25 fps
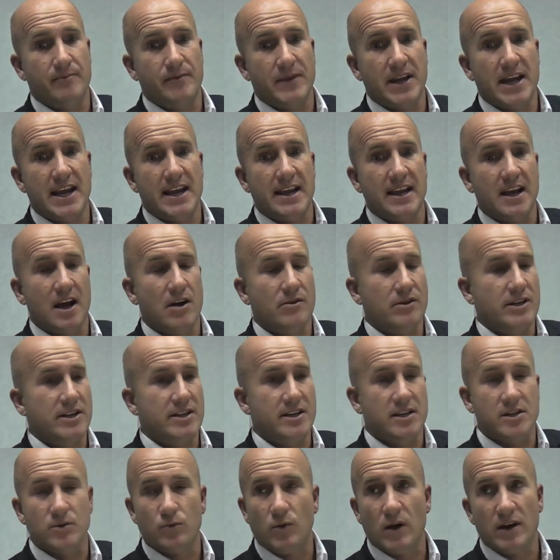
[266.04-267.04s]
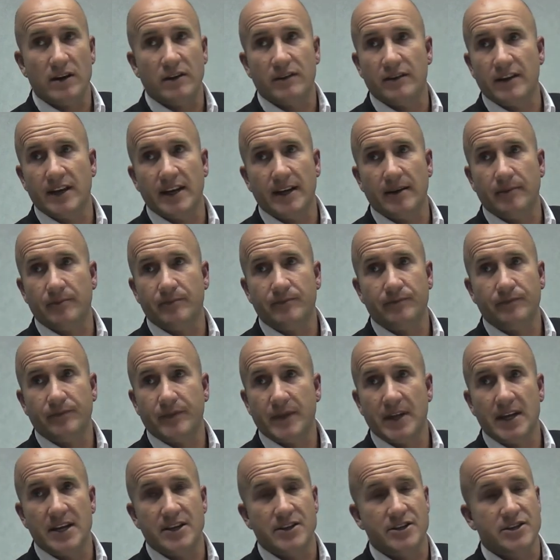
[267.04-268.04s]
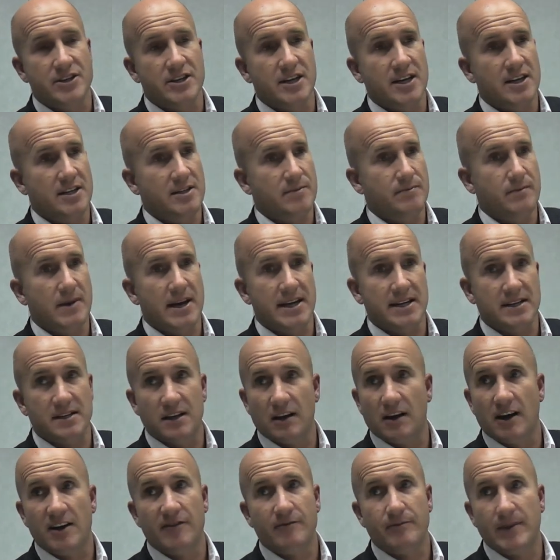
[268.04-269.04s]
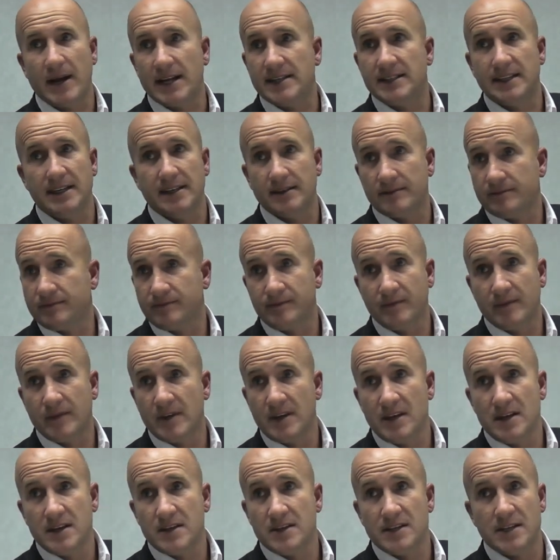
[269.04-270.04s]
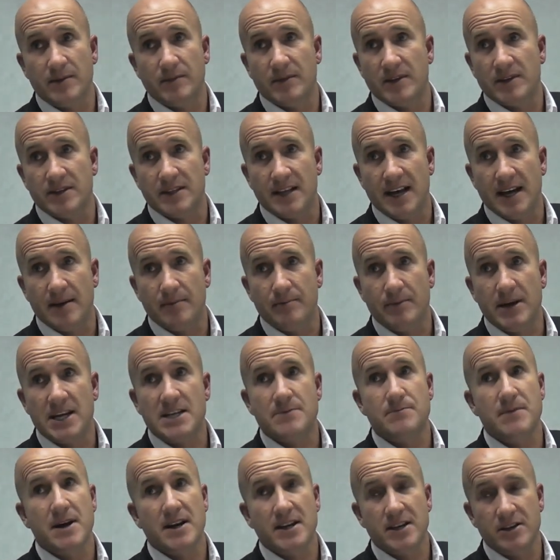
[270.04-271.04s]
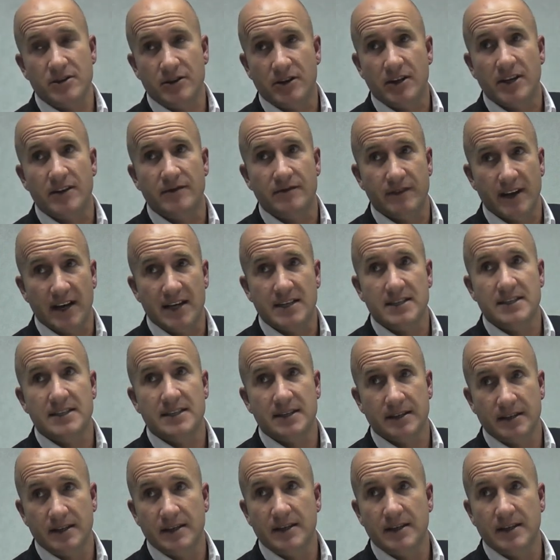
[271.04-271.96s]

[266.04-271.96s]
it only does one thing. It just makes life better. Simple as that. Best money you could invest.